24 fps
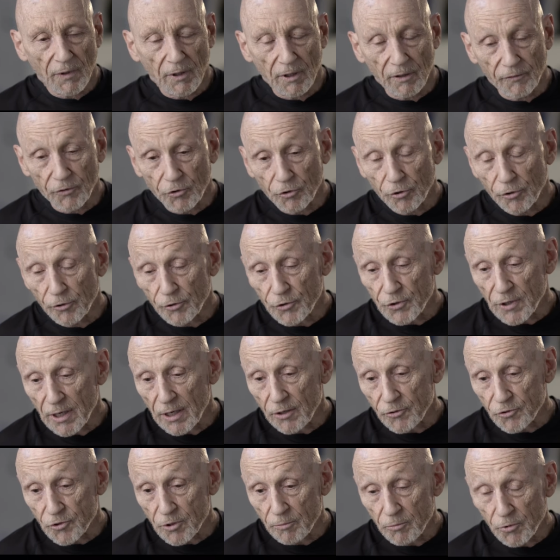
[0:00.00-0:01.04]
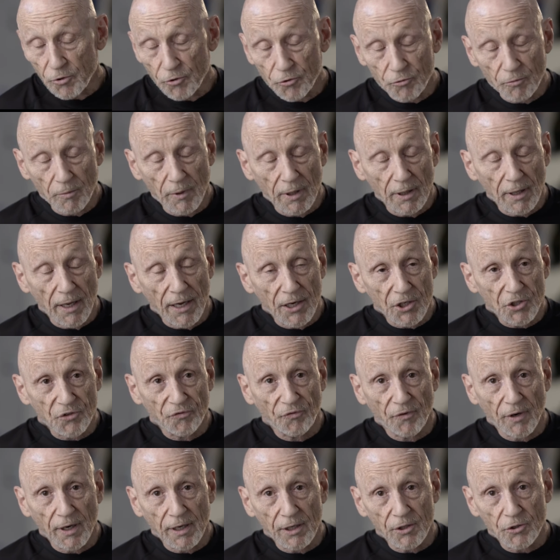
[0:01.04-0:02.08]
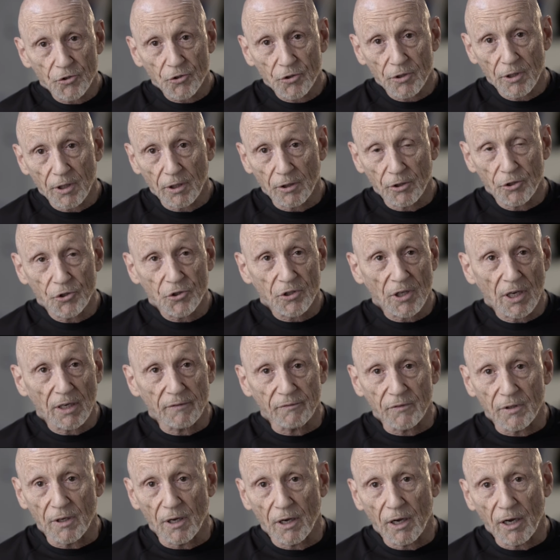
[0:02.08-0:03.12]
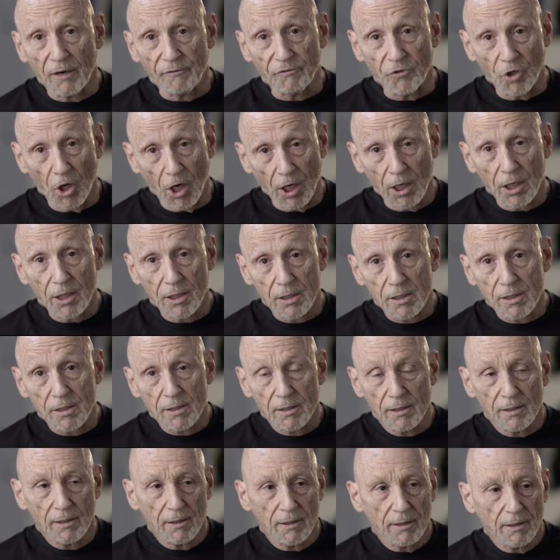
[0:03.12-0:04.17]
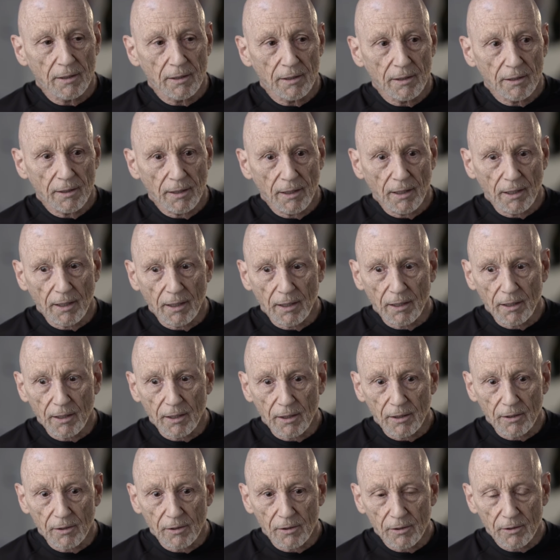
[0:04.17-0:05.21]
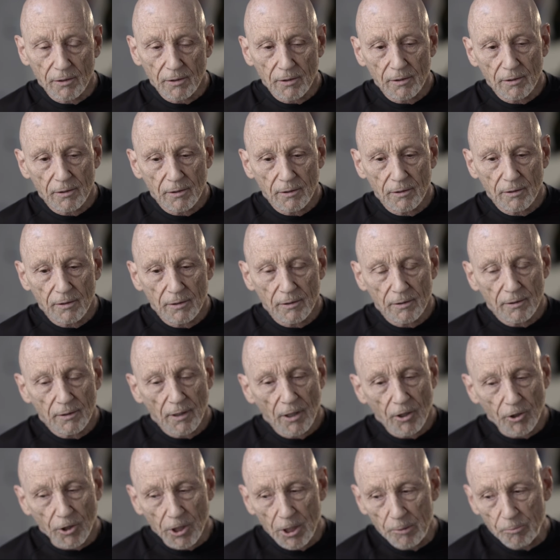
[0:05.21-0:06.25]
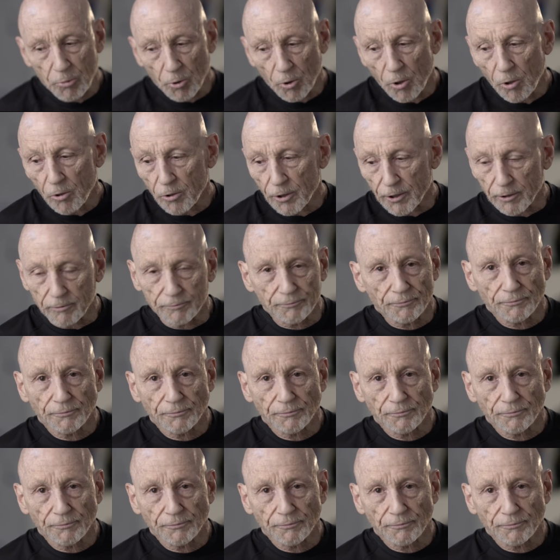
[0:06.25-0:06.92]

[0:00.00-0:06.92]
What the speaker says: And if it turns out some of those were my last fights, at least I've done it, and I'll keep rolling.